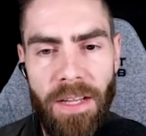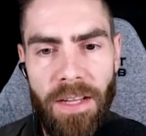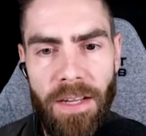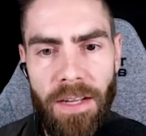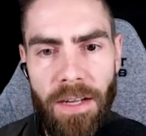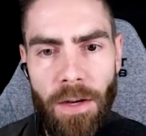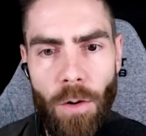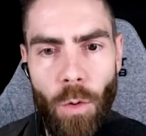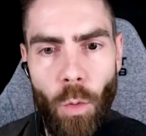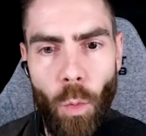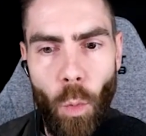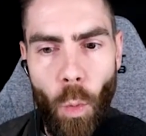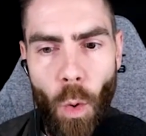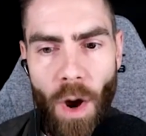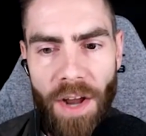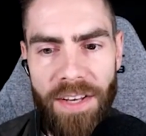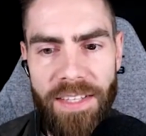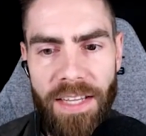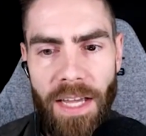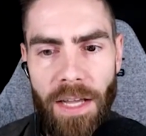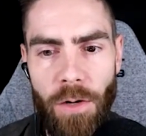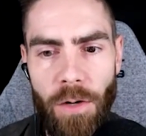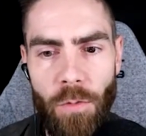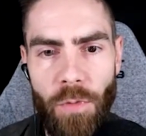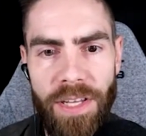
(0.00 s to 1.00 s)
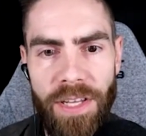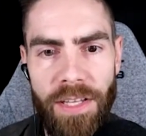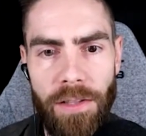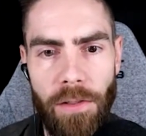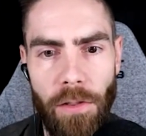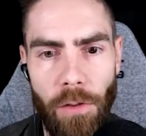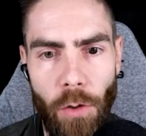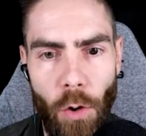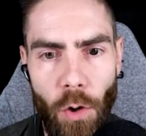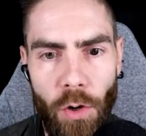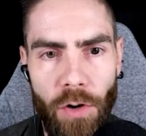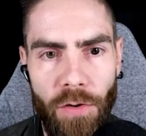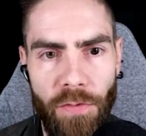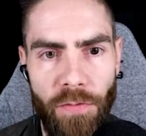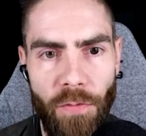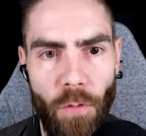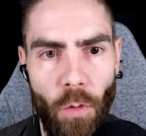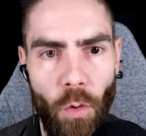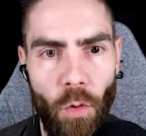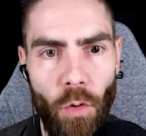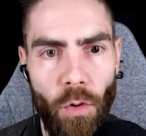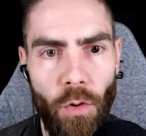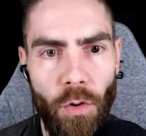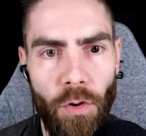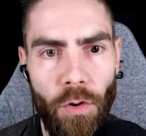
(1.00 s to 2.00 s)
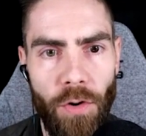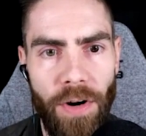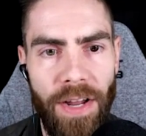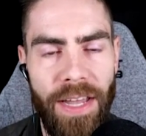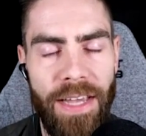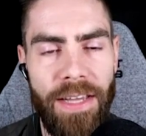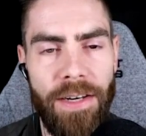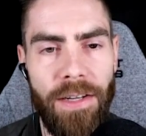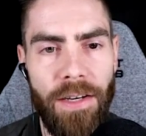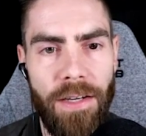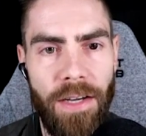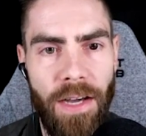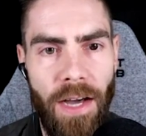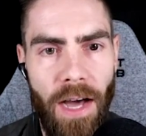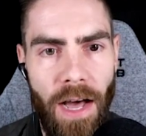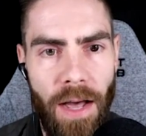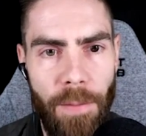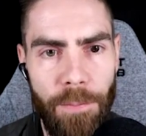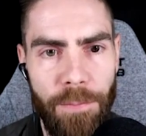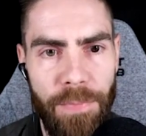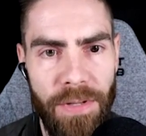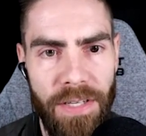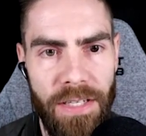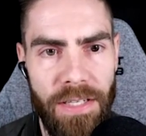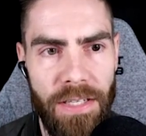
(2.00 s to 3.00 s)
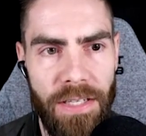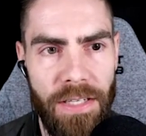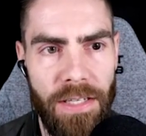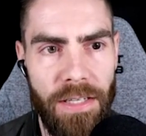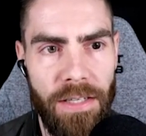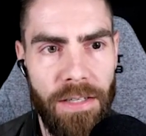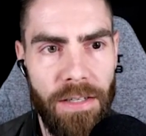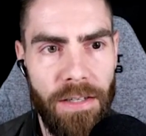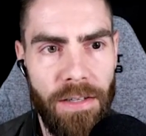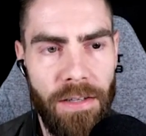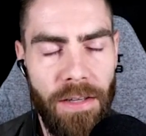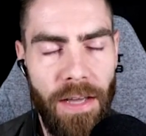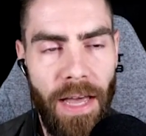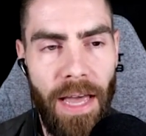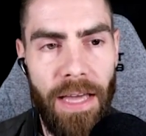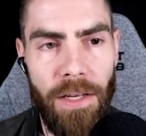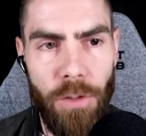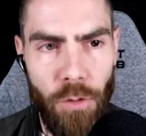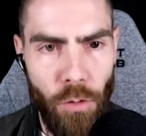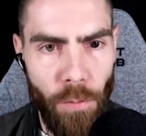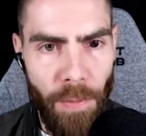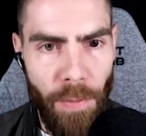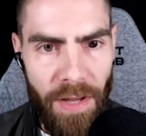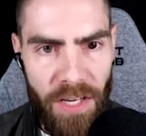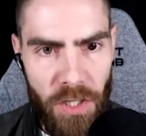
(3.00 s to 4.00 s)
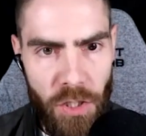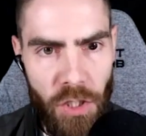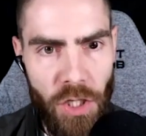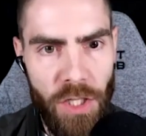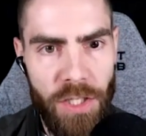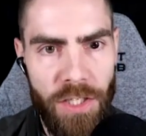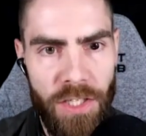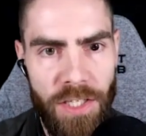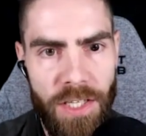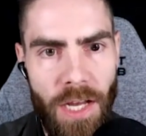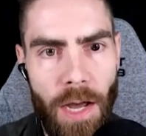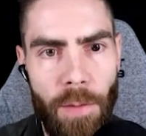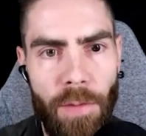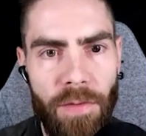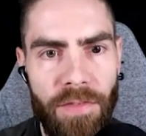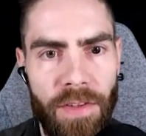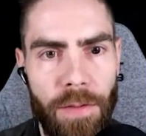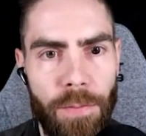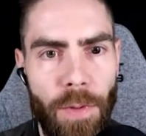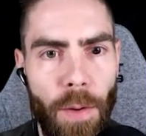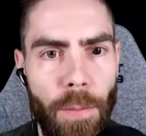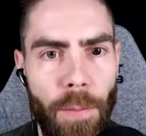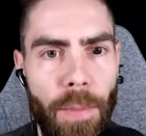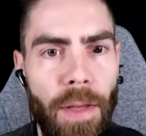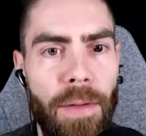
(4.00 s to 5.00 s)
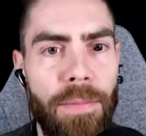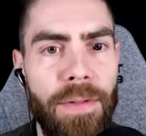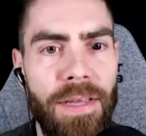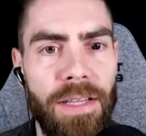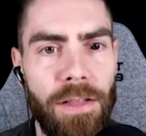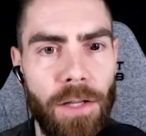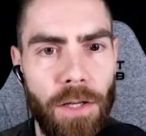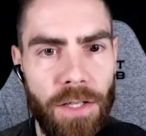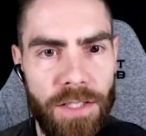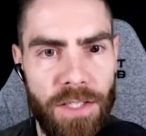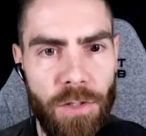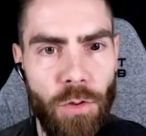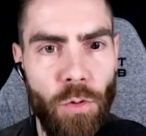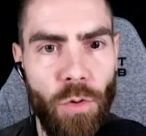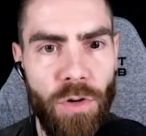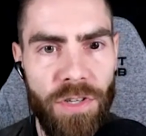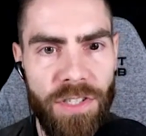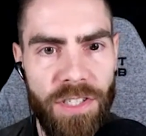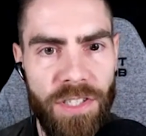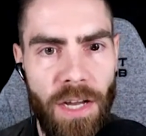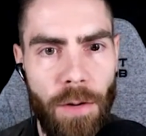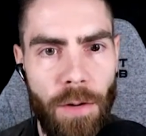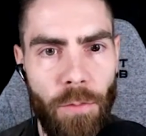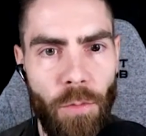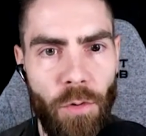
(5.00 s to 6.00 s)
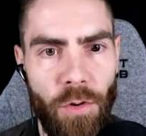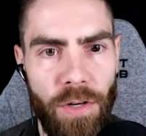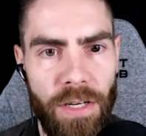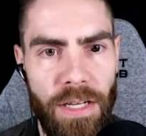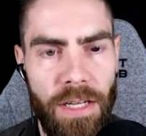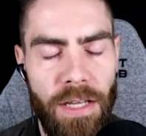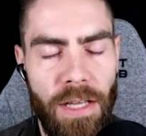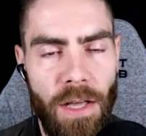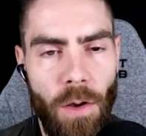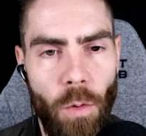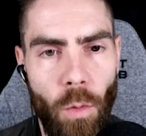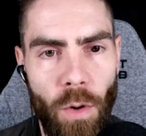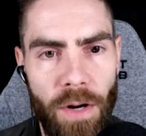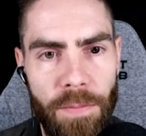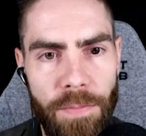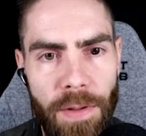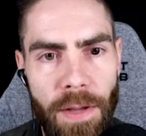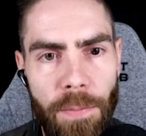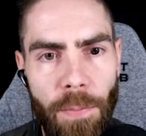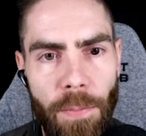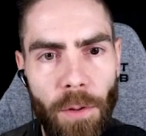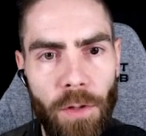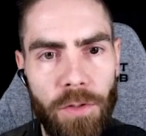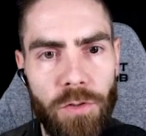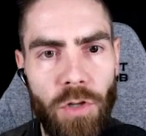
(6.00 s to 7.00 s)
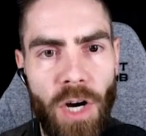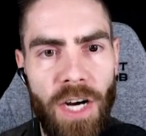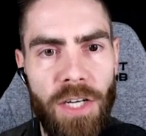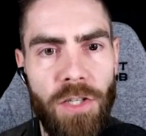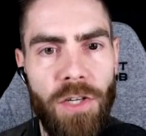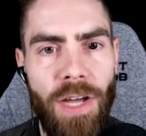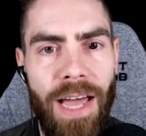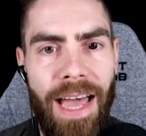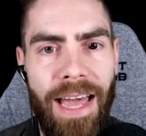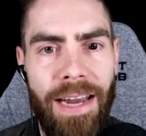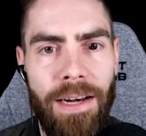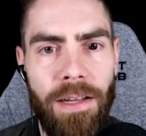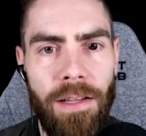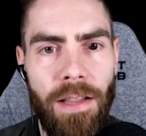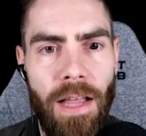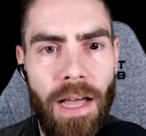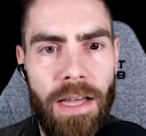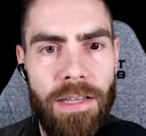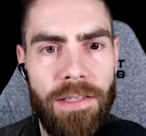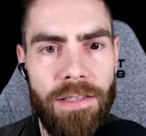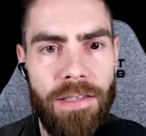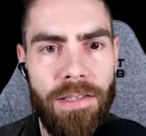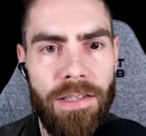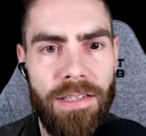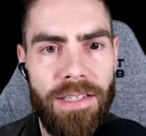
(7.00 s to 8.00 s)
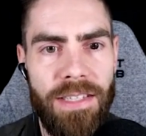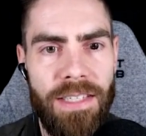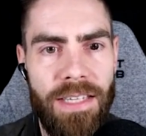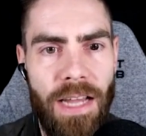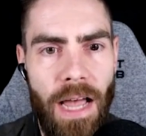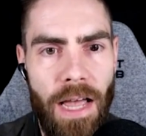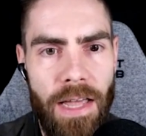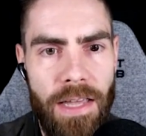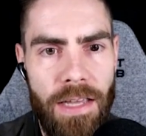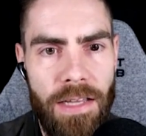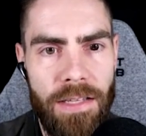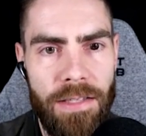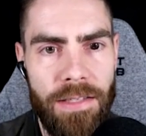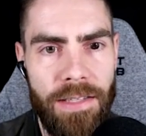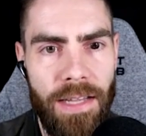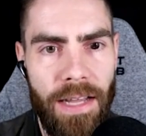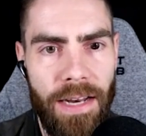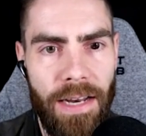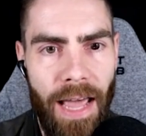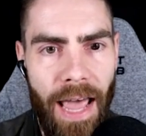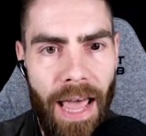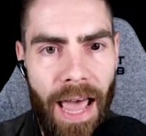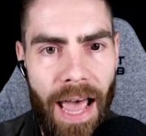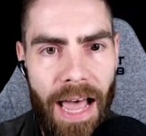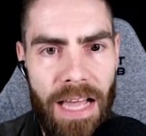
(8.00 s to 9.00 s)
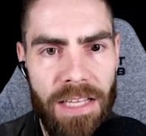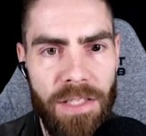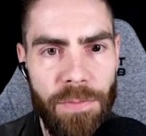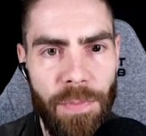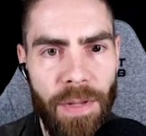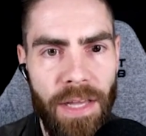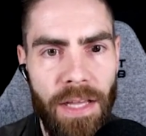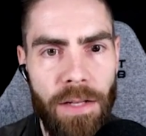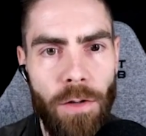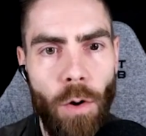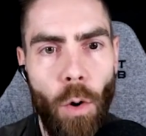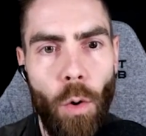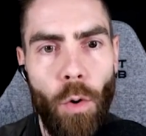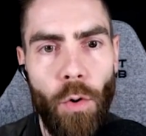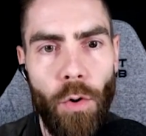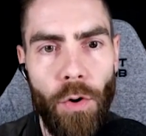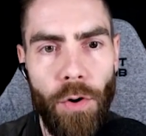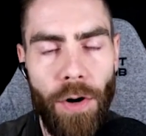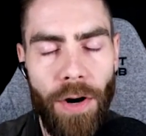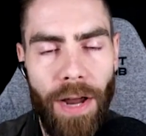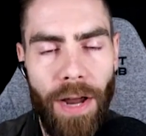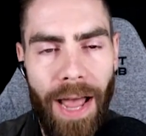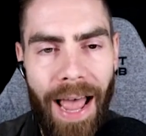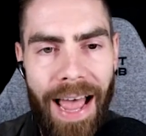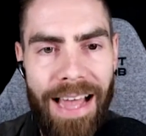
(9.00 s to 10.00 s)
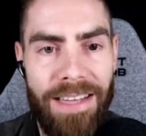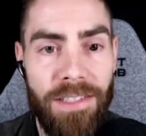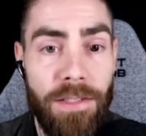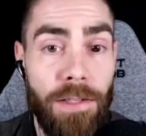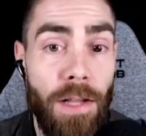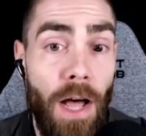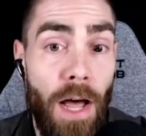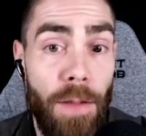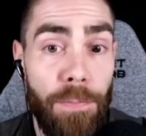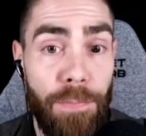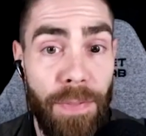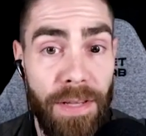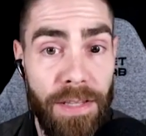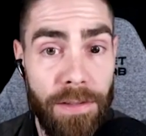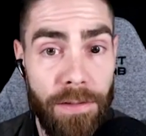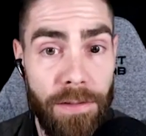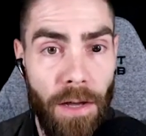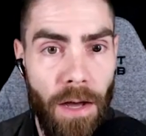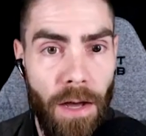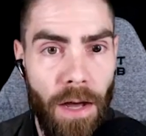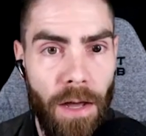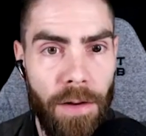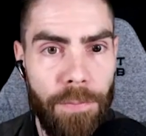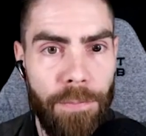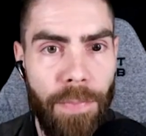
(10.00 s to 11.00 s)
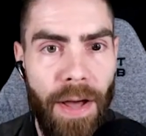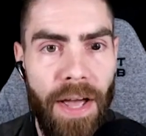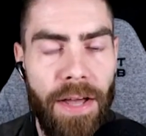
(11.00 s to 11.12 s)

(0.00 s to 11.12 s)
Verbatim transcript: what can we look for in a company? And you mentioned some of it, but maybe let's do a summary. When people try to analyze the science that has been or has not been done by a